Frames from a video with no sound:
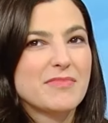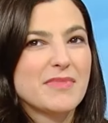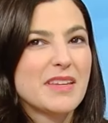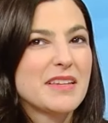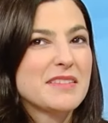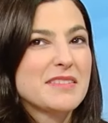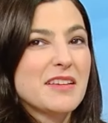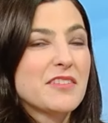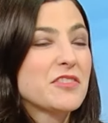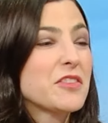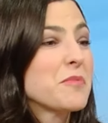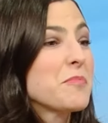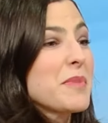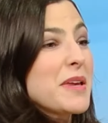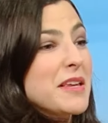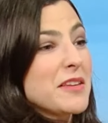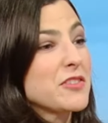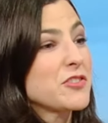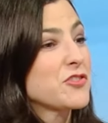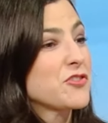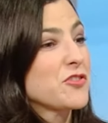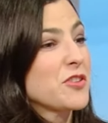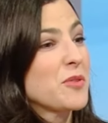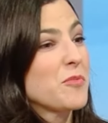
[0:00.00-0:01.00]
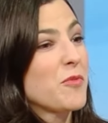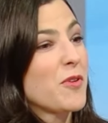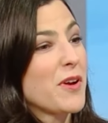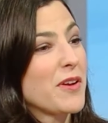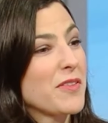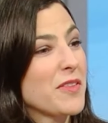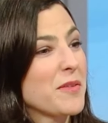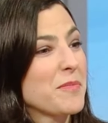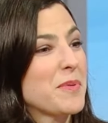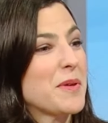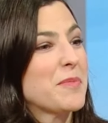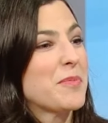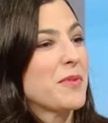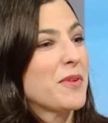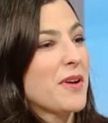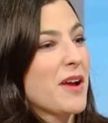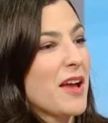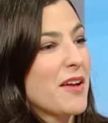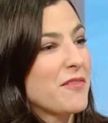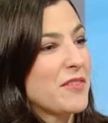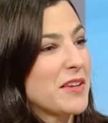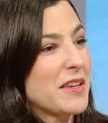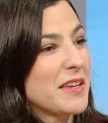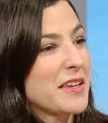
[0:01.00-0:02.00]
it's not the mainstream way that people are
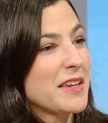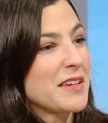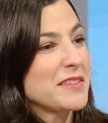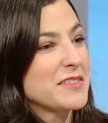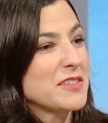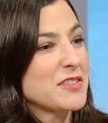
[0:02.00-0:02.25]
having kids,